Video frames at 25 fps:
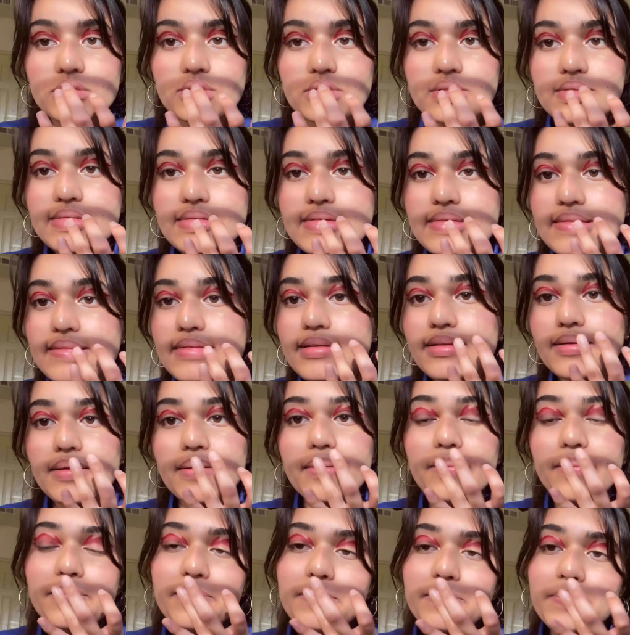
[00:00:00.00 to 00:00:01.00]
And then I'm putting whatever
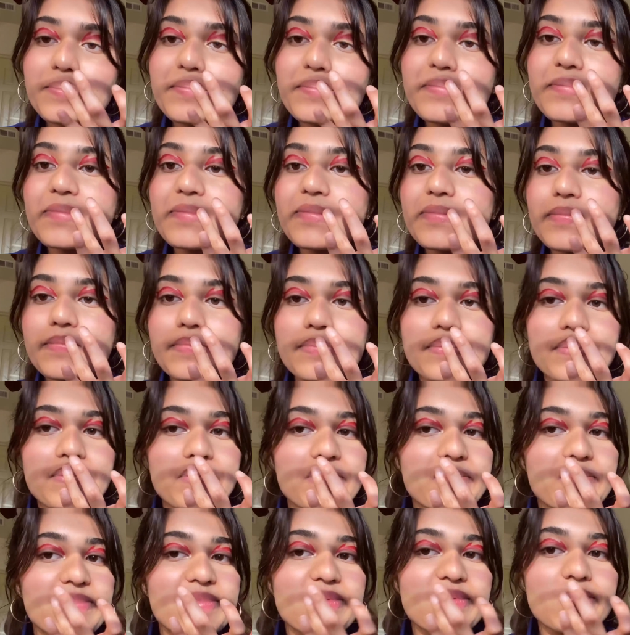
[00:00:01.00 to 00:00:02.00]
was left over
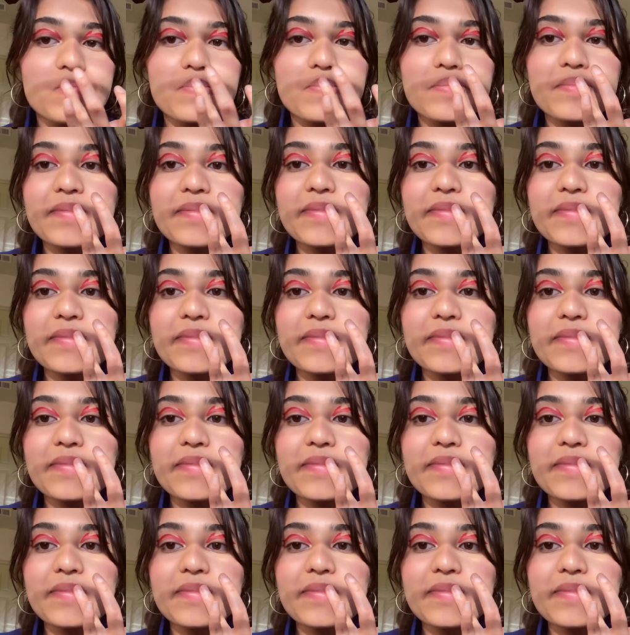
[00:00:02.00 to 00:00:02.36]
on my